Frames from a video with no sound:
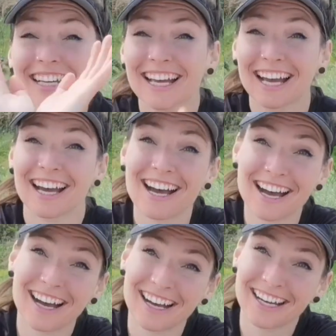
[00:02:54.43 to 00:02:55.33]

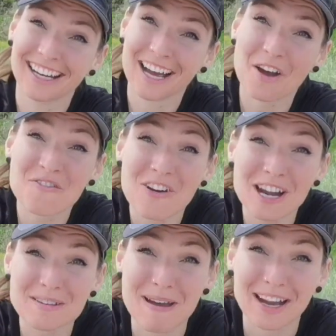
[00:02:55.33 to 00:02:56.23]
I'm
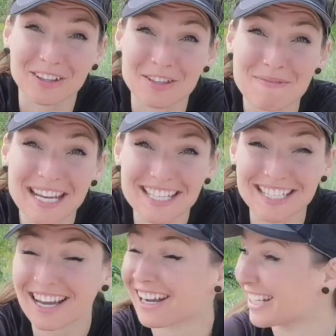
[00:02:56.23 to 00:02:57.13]
finally back on the beach,
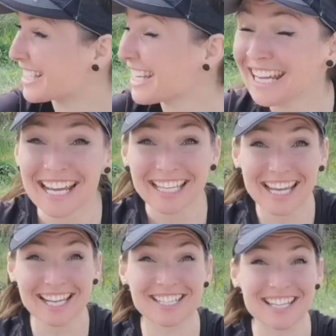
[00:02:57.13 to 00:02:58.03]
guys.
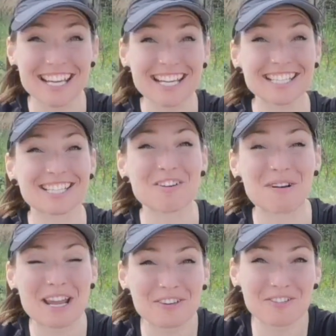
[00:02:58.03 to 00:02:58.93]
Yes, she is,
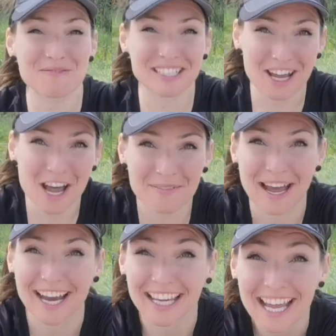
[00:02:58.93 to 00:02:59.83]
away from the
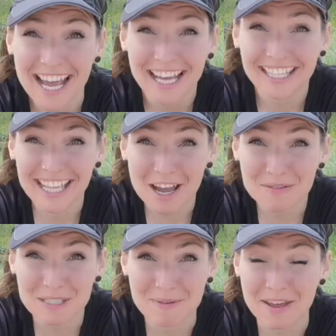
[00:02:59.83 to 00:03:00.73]
tarmac. That
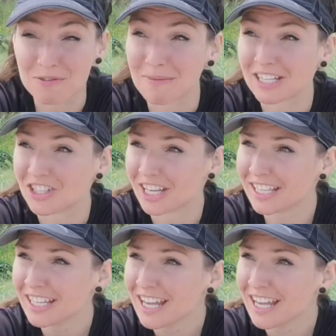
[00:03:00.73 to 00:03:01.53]
was a bit of a mission.